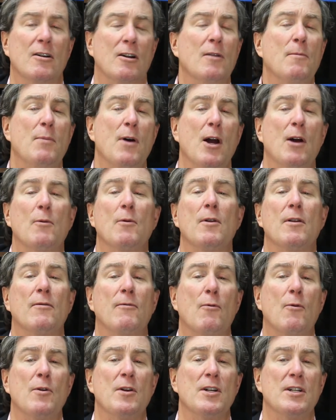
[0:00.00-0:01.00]
compared with the
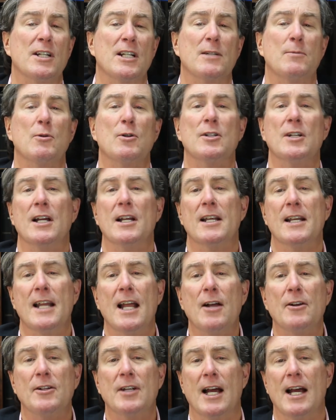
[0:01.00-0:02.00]
46% in
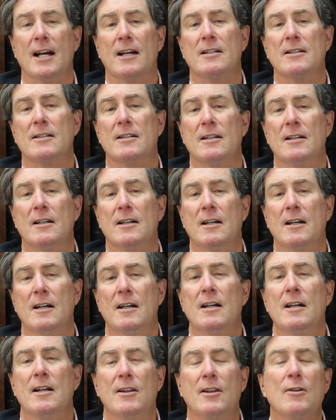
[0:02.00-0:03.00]

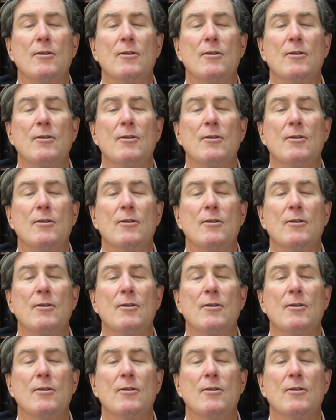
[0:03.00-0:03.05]
LTACs.